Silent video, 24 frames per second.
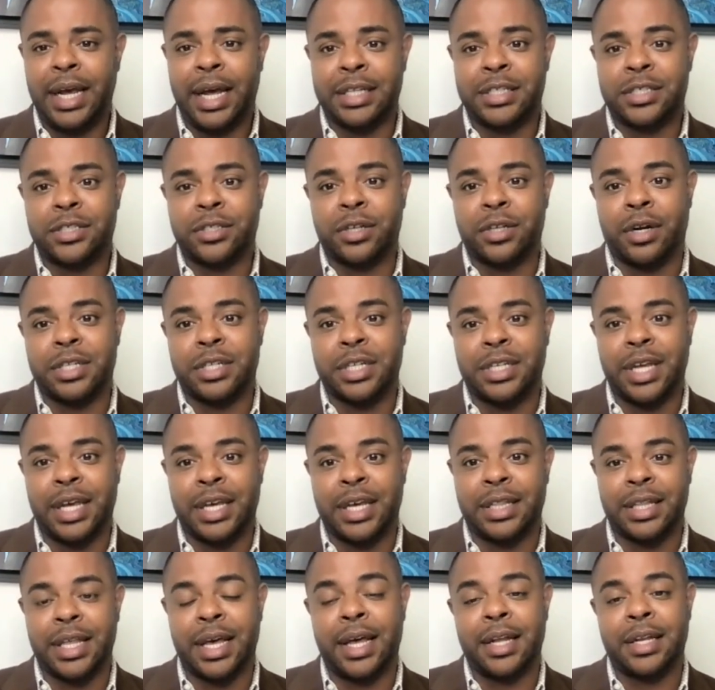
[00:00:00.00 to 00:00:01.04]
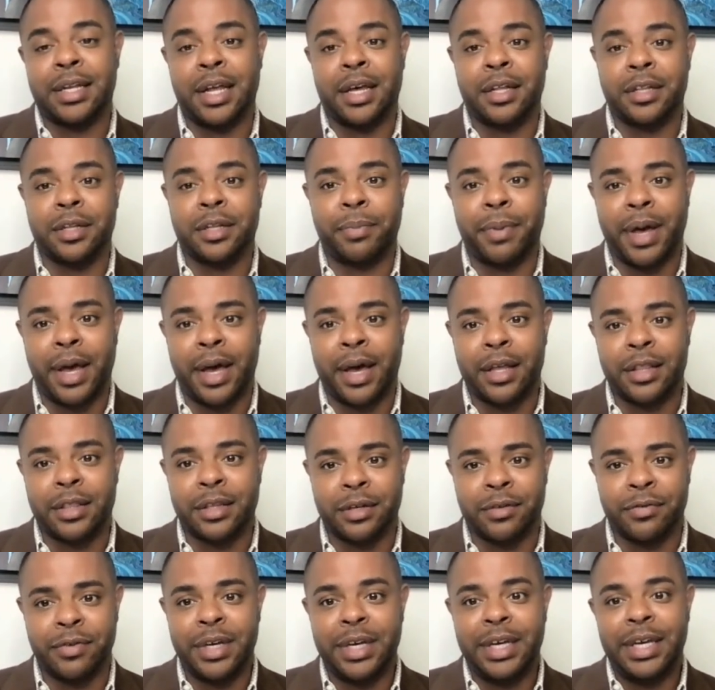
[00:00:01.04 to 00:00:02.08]
and start to take that down the path
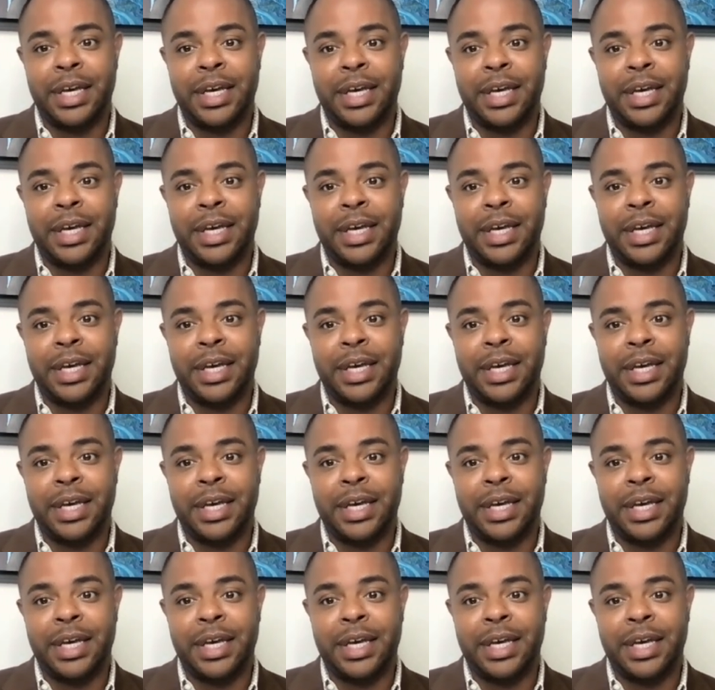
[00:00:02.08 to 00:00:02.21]
of